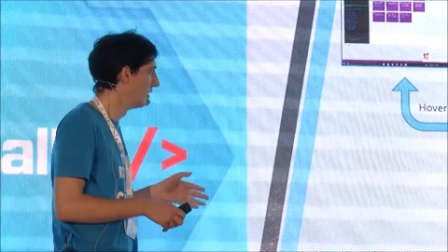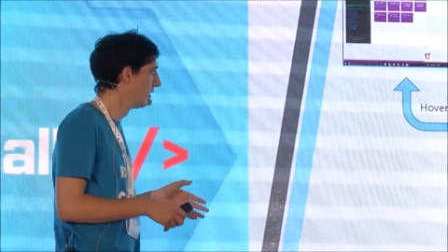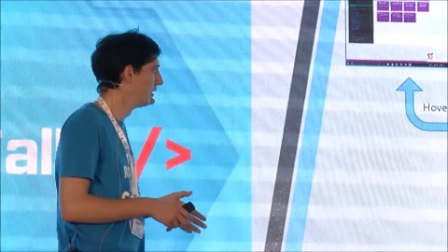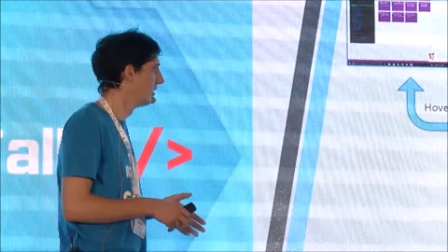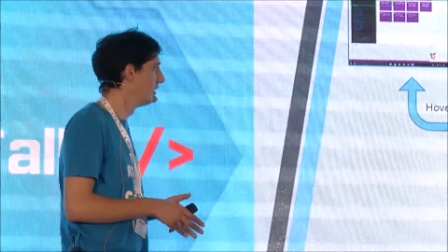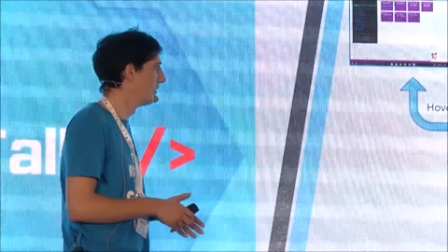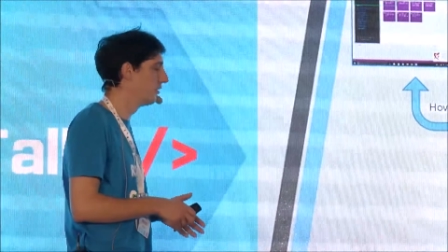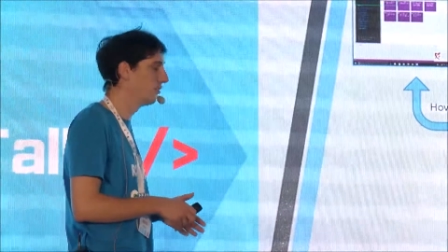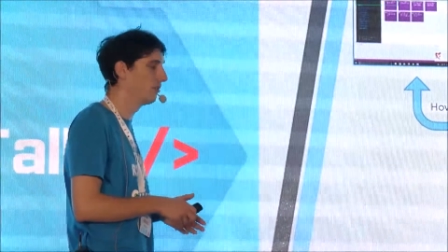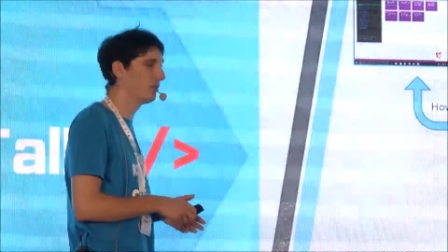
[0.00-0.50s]

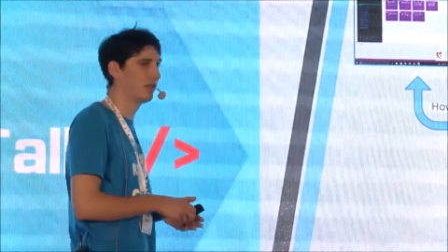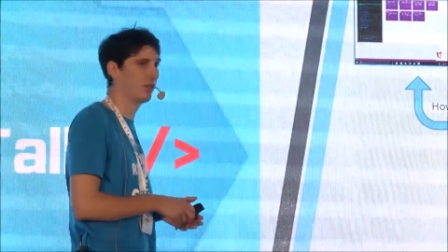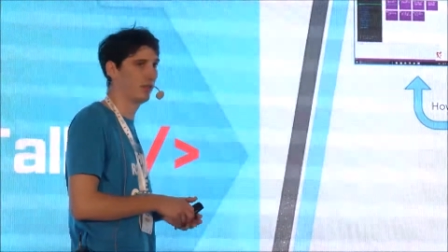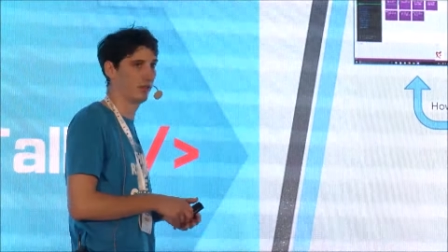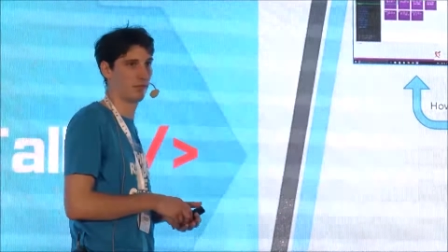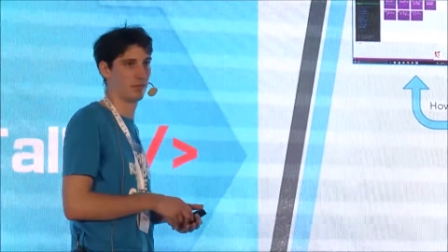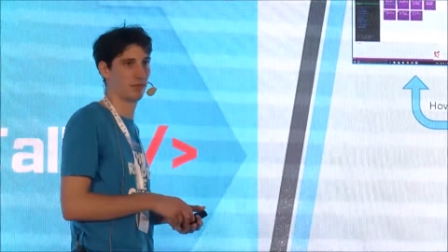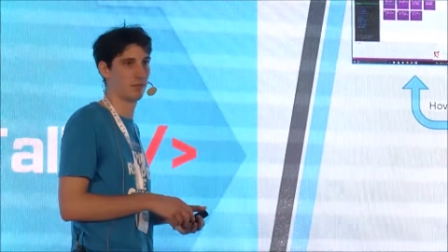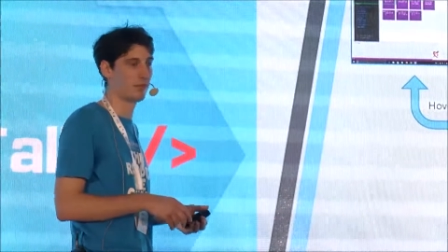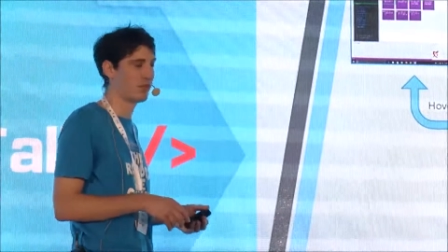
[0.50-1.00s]
use a
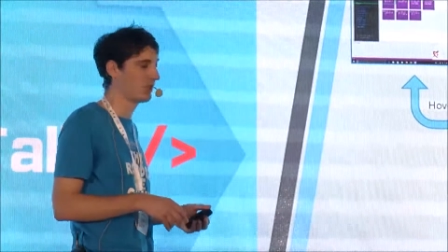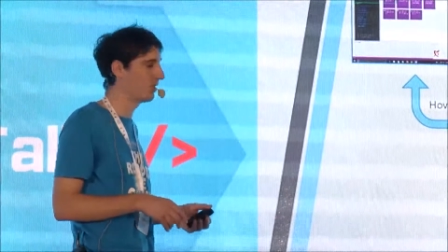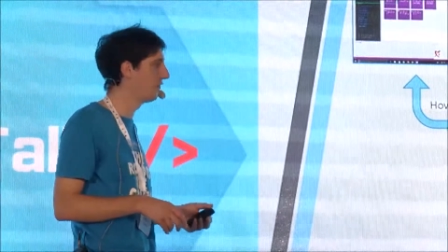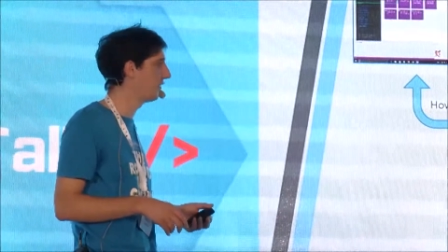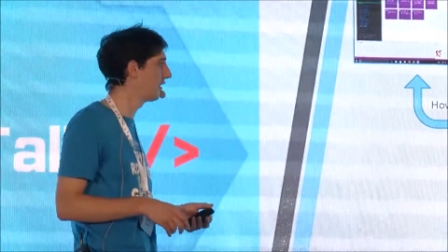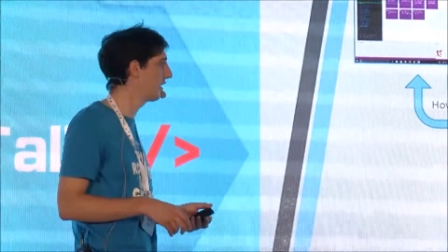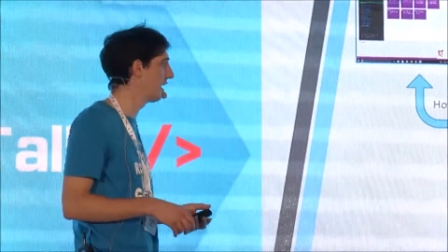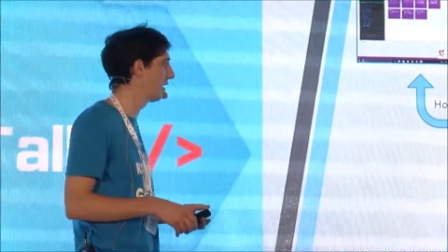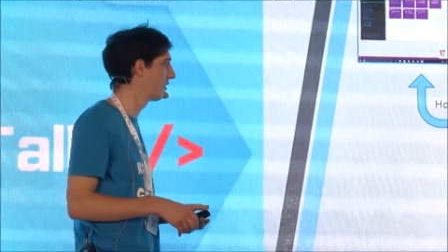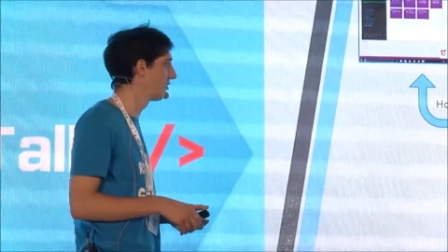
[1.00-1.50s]
specific
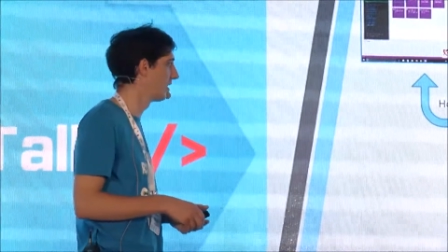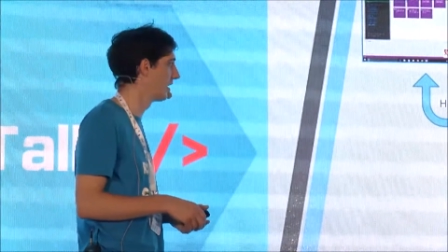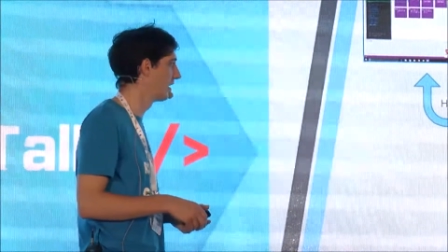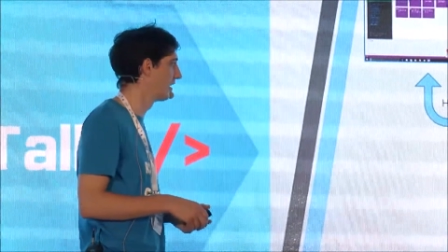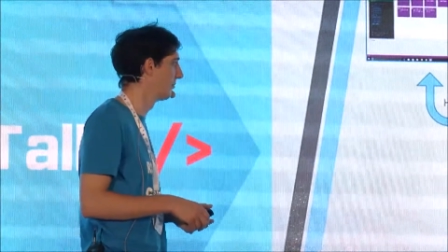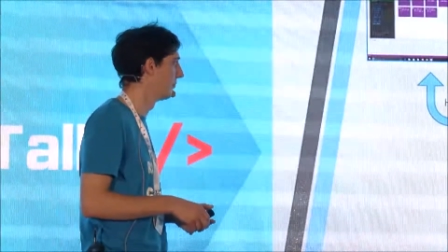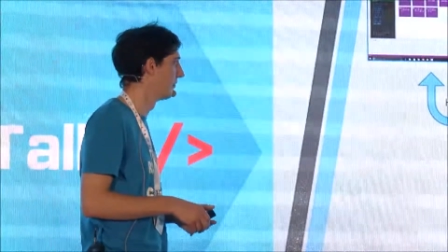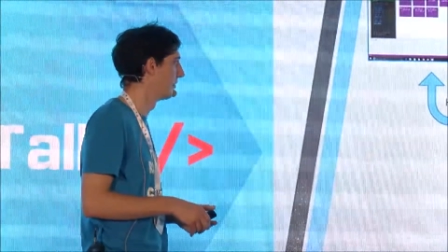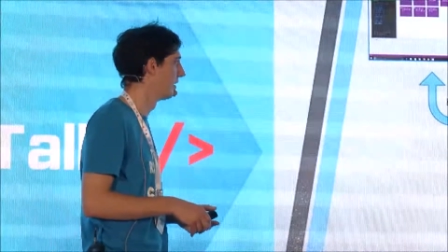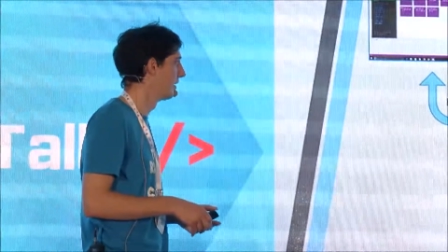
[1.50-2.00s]

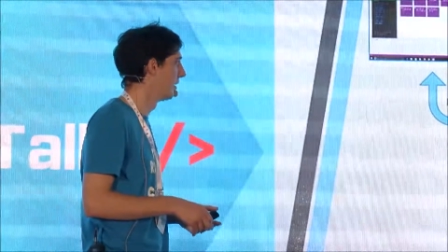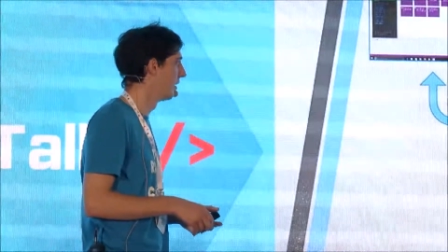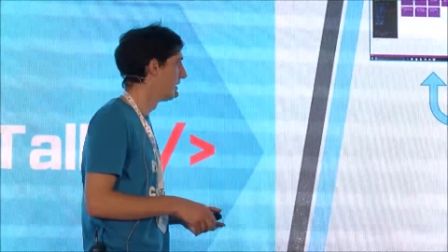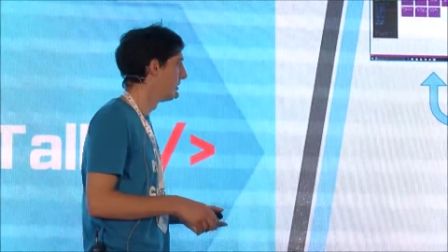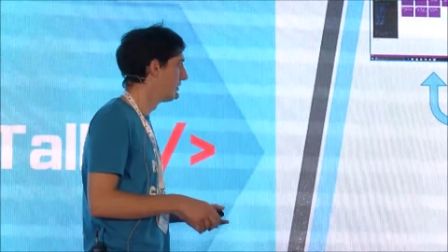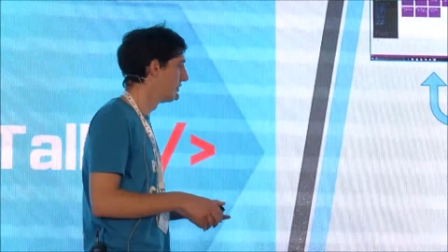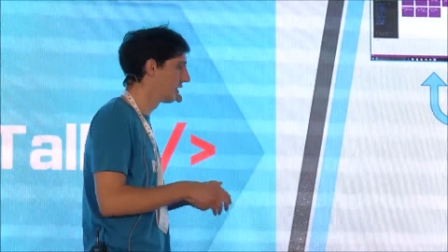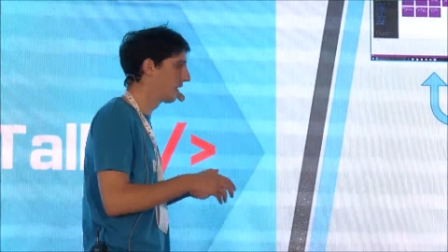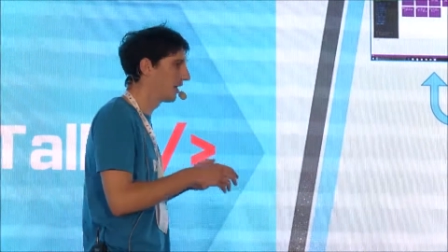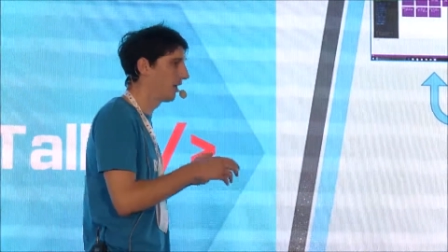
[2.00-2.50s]
algorithm.
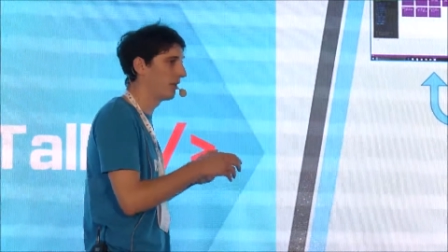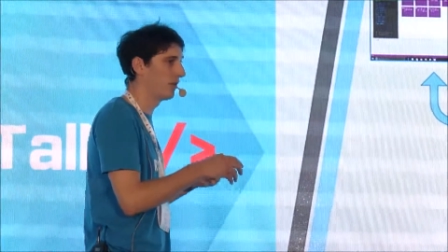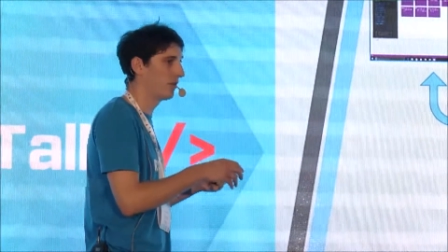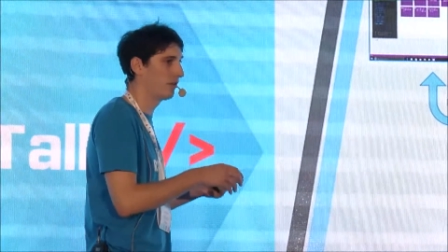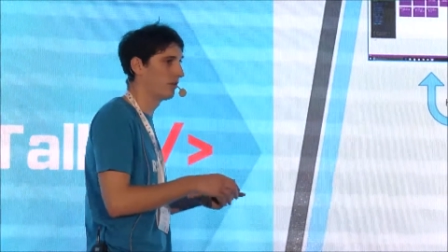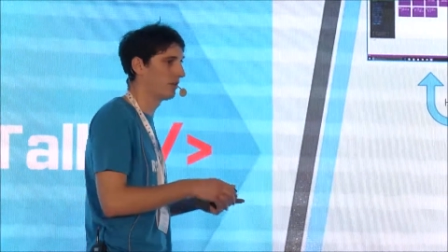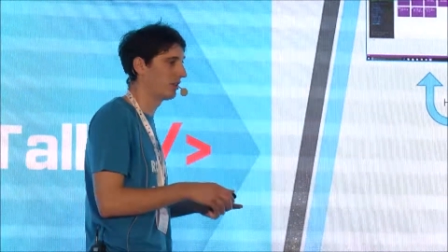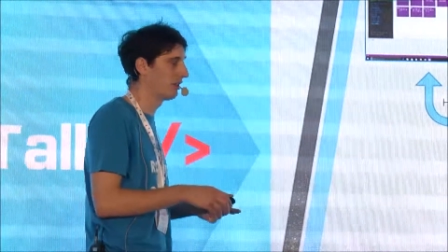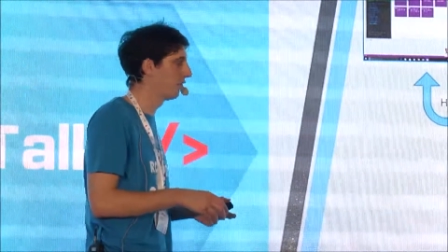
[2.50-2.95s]
You can use it,